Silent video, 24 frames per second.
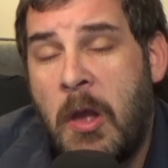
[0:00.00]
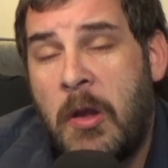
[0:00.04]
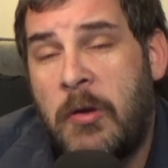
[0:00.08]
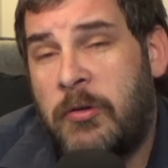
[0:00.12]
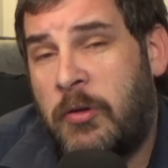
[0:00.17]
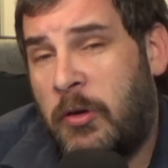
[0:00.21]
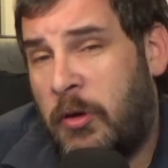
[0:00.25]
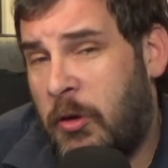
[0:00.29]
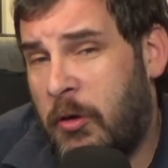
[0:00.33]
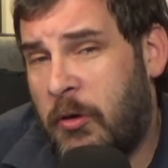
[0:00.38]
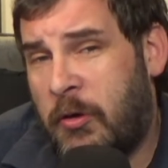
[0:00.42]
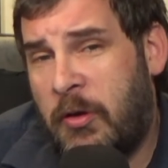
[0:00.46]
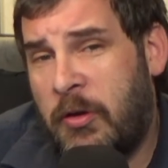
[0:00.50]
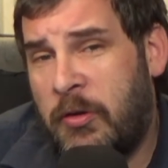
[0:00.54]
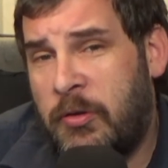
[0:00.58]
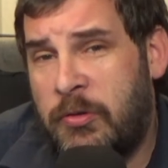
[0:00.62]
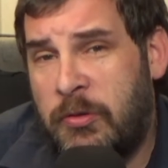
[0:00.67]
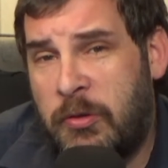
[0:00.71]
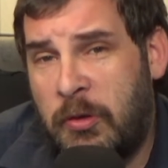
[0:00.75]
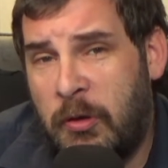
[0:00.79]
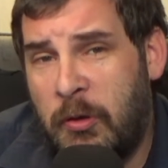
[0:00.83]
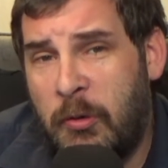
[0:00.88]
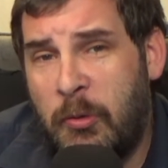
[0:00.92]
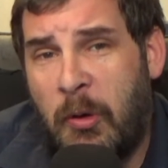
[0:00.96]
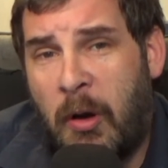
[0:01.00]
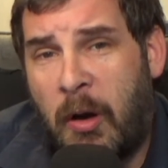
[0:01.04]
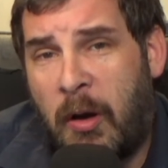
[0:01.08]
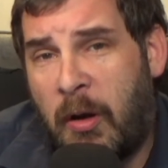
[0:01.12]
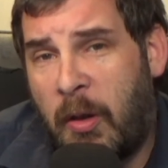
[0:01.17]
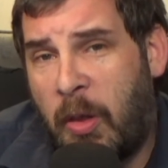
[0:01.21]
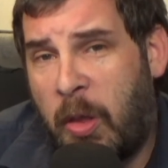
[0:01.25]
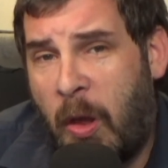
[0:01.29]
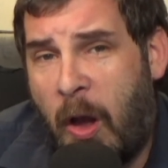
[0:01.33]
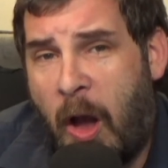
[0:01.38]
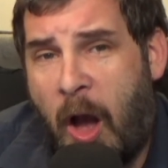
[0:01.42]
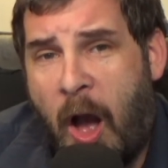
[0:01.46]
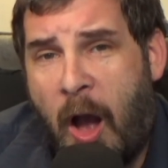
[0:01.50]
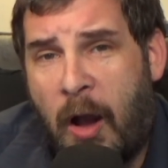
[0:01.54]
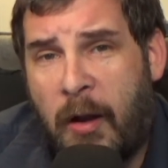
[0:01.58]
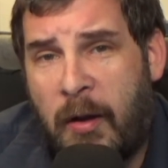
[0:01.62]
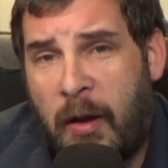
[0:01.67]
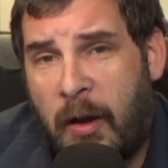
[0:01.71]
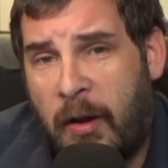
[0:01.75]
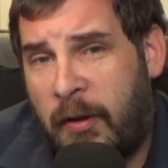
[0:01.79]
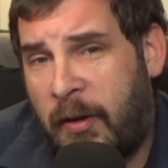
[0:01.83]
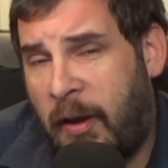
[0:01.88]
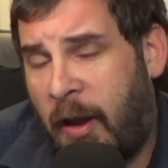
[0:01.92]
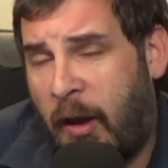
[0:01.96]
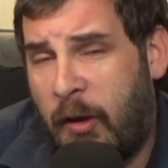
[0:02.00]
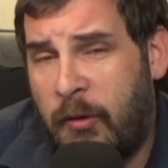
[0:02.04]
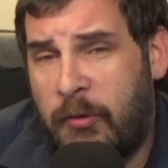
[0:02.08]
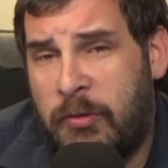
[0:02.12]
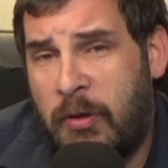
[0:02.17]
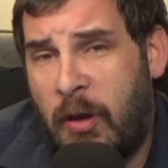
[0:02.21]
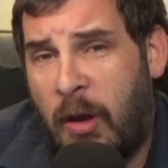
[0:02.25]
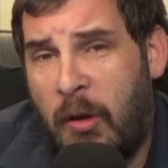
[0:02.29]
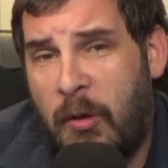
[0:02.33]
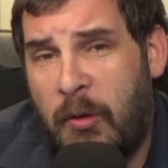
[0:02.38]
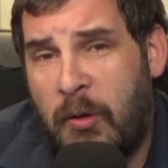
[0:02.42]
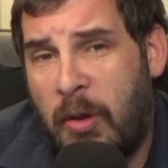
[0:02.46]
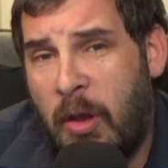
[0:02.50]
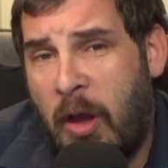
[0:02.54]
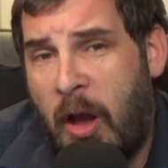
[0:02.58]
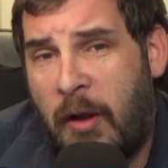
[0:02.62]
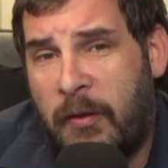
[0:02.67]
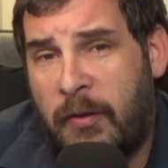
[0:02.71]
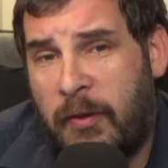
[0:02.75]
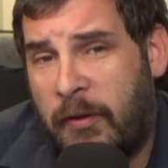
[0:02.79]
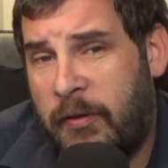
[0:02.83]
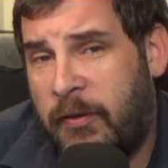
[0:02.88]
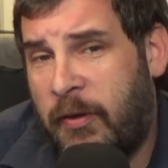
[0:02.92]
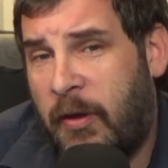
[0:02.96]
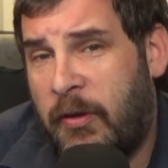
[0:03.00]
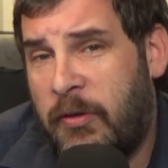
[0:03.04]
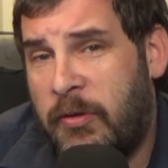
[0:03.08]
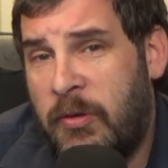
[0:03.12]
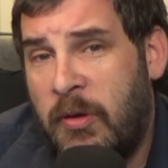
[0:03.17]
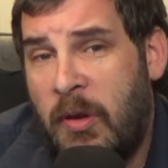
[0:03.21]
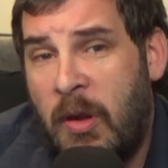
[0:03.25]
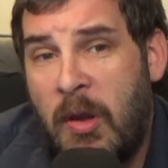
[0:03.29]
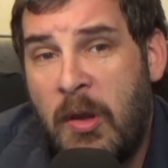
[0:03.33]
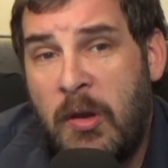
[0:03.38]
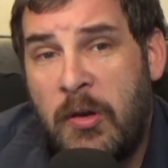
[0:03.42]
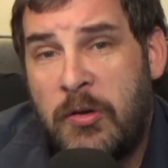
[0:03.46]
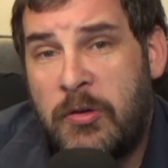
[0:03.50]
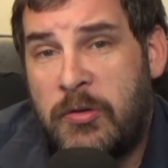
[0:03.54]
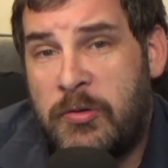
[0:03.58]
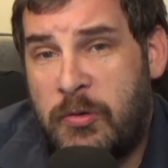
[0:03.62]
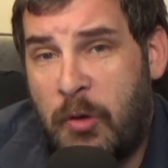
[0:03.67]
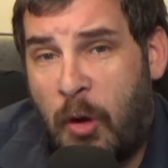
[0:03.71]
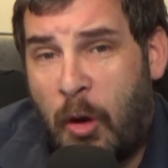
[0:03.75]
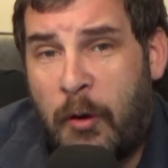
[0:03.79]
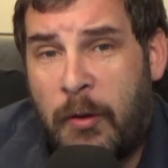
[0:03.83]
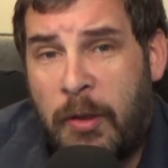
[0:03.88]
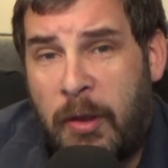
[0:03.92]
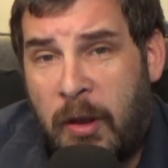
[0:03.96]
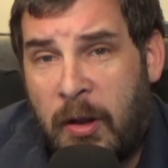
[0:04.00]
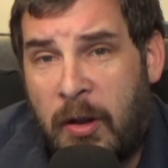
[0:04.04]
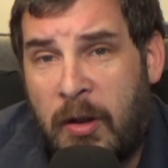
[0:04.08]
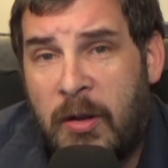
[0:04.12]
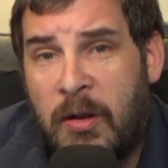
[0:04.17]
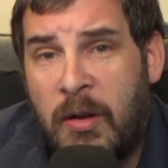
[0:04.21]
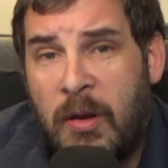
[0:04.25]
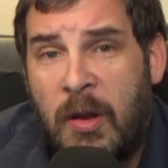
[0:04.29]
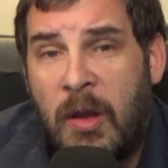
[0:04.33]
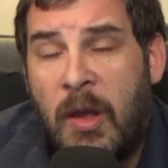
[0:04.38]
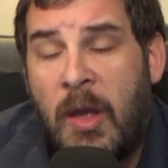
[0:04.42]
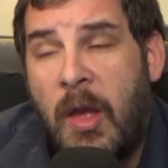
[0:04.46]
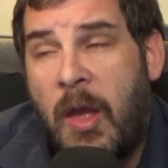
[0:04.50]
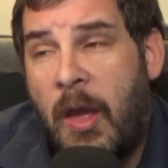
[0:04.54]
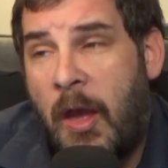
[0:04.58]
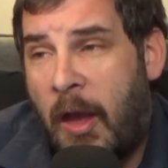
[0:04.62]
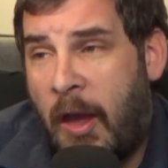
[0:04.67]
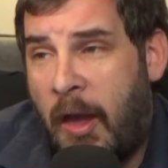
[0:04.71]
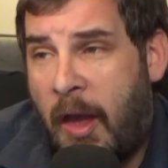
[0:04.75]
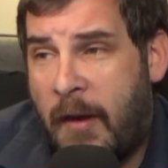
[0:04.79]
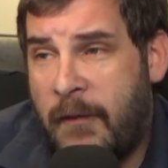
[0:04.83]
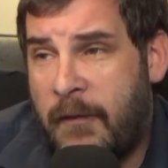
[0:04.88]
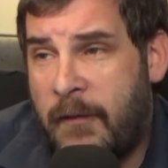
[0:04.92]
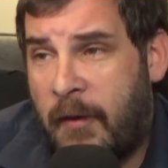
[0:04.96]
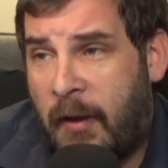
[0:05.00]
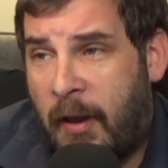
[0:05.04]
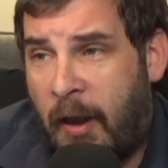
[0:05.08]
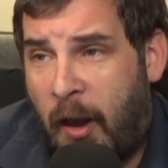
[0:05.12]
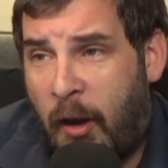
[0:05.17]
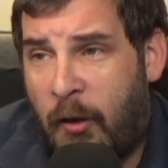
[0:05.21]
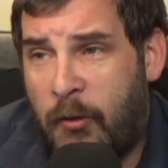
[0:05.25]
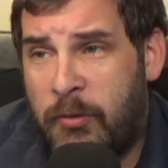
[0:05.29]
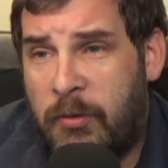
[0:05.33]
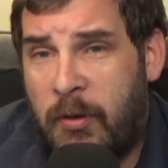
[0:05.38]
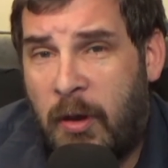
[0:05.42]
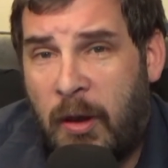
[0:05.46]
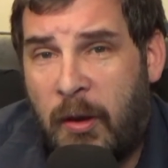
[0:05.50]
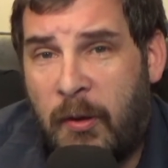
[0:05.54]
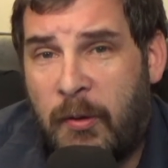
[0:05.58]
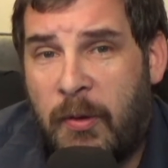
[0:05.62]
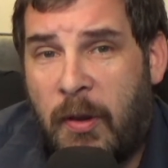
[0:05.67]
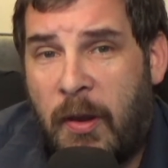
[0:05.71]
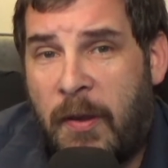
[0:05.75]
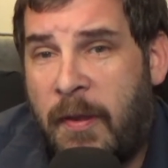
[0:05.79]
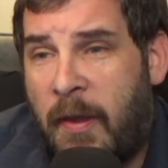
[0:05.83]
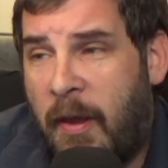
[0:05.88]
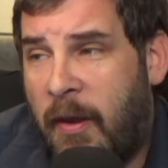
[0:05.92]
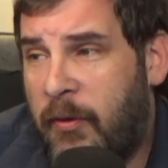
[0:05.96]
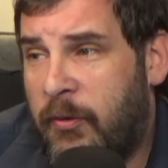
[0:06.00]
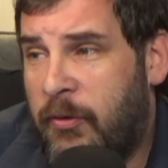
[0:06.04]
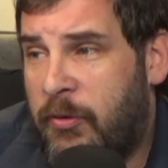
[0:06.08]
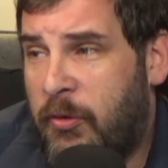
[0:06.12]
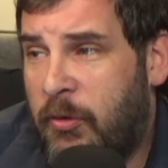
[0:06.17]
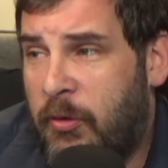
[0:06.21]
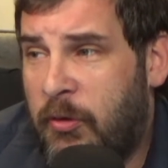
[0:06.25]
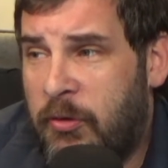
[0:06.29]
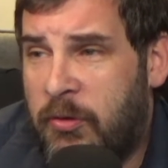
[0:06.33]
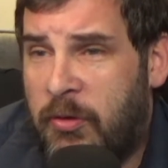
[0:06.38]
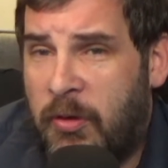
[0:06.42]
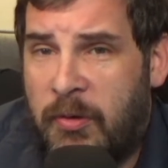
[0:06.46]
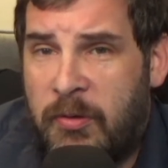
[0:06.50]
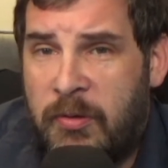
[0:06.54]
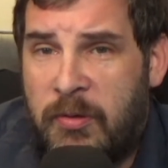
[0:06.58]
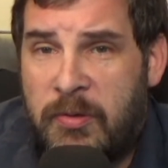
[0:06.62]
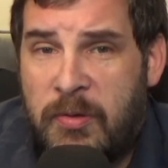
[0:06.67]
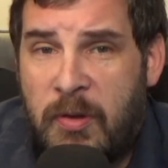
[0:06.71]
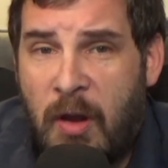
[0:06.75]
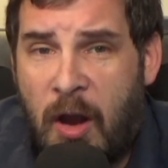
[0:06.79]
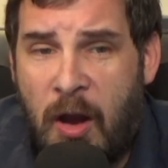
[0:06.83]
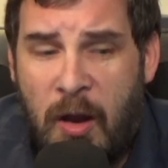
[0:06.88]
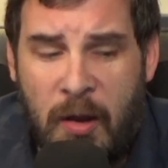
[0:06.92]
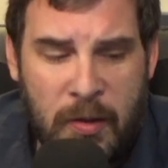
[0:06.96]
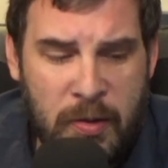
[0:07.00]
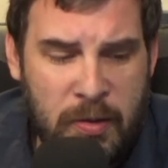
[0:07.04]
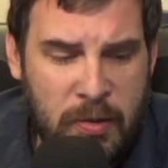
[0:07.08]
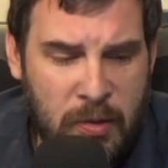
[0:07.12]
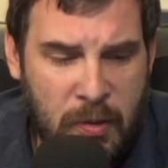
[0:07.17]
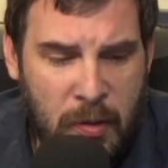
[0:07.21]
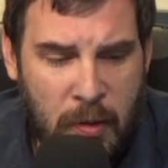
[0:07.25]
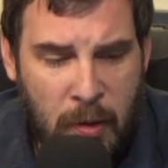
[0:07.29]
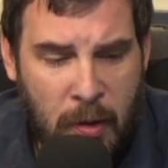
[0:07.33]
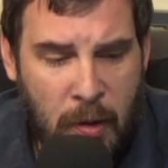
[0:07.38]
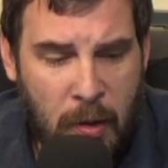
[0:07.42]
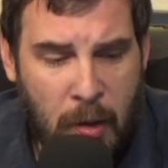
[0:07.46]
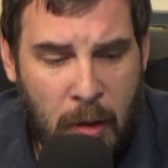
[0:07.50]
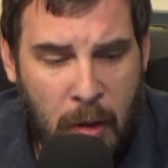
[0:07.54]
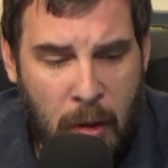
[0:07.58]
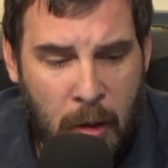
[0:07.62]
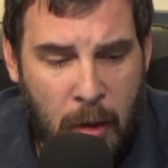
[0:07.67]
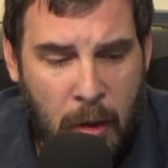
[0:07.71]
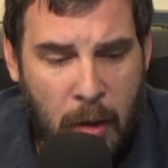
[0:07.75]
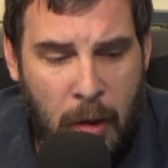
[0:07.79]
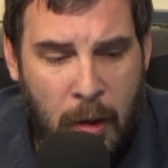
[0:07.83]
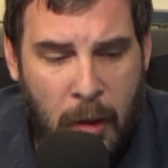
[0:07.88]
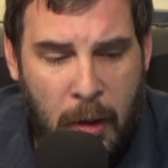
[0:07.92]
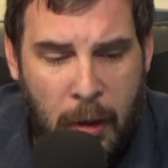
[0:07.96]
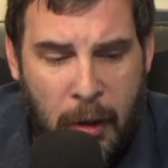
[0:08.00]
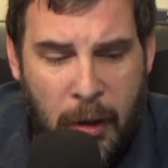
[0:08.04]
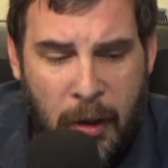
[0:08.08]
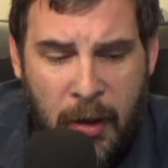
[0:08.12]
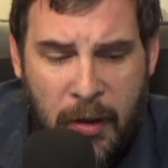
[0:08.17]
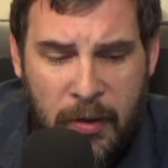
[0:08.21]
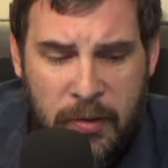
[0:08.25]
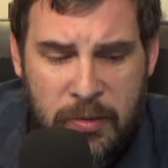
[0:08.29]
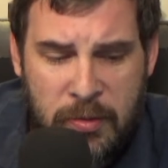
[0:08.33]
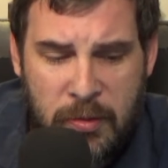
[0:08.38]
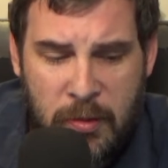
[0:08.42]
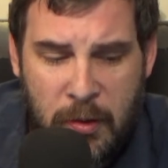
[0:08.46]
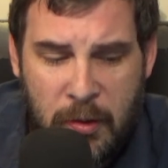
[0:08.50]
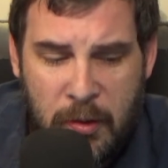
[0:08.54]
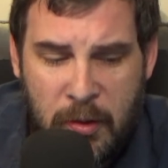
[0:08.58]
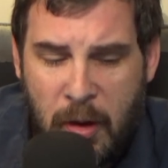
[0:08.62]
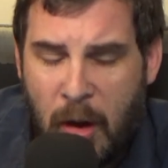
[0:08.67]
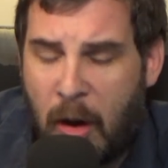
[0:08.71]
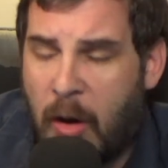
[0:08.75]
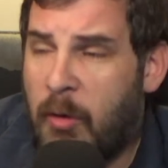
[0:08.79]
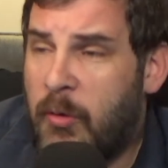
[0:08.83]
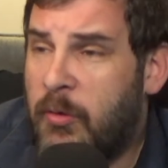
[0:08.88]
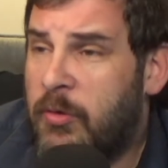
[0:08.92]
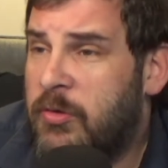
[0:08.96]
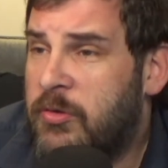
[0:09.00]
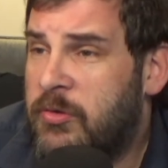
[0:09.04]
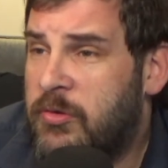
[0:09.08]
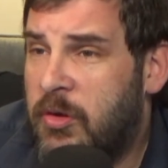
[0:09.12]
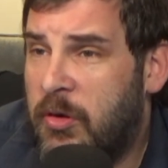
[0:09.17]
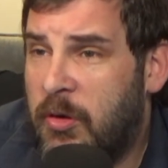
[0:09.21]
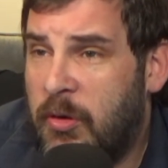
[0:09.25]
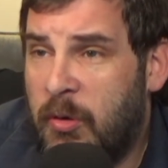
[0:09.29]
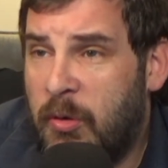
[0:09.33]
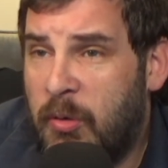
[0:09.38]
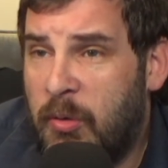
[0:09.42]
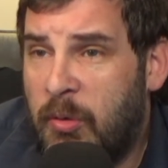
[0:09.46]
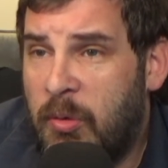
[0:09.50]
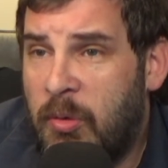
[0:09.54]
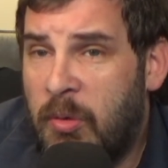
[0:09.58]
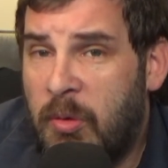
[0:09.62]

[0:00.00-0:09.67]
So you can do a countdown clock that says starting and have a countdown, and then as soon as it's done, it goes to